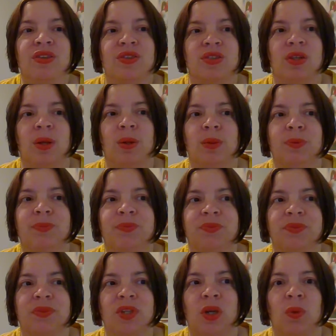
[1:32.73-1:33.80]
So
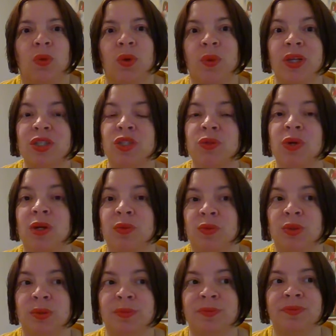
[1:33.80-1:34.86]
we went to a
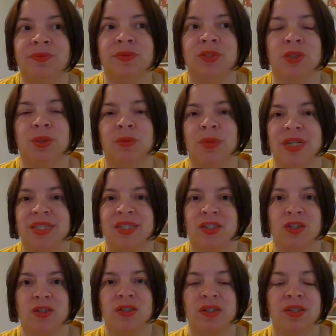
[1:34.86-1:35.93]
room, to my
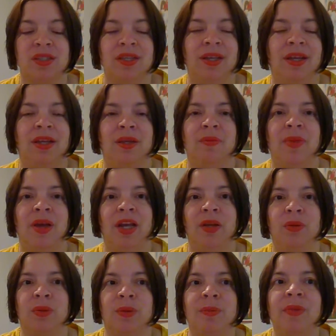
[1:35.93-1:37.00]
sister's and my
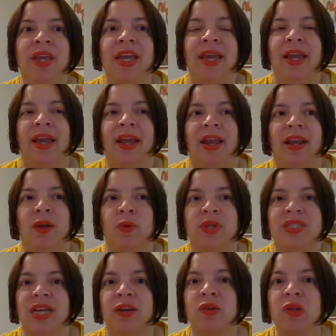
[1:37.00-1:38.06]
room, and we
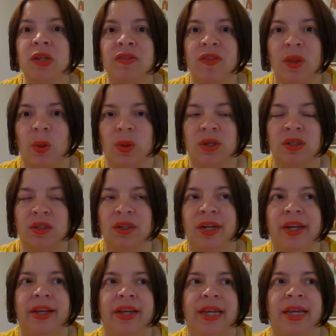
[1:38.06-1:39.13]
sat on the floor
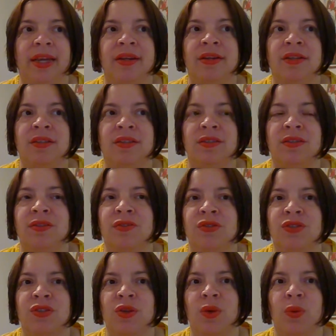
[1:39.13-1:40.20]

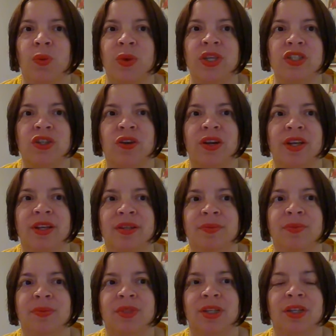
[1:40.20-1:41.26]
and we
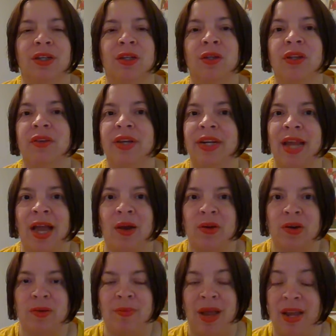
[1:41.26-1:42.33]
started clearing out
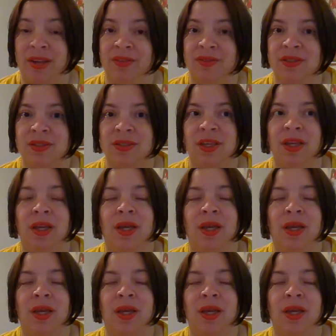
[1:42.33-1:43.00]
our minds